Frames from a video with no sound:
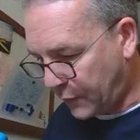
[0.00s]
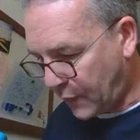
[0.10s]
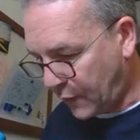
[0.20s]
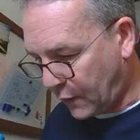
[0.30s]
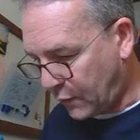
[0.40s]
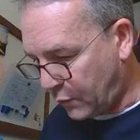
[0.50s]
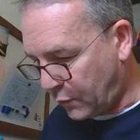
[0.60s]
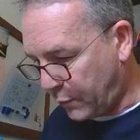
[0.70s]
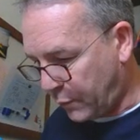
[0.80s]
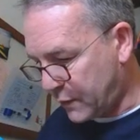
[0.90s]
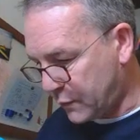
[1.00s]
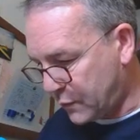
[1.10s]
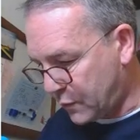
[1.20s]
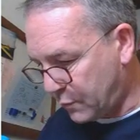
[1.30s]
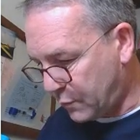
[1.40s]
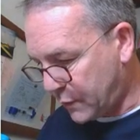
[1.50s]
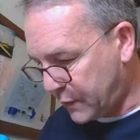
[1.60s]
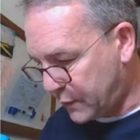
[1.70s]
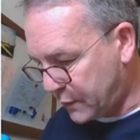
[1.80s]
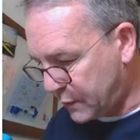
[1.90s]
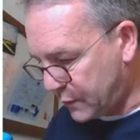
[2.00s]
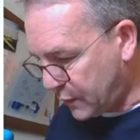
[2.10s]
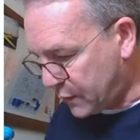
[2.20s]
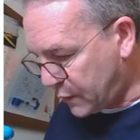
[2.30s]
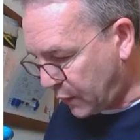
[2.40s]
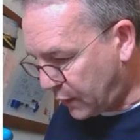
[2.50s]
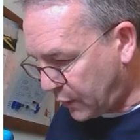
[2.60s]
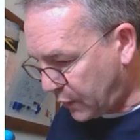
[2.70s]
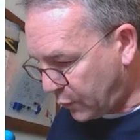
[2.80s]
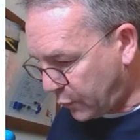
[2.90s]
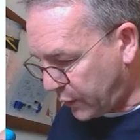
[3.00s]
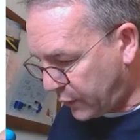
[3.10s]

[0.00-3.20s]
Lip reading: Remember this was 2 millimeters, so you end up with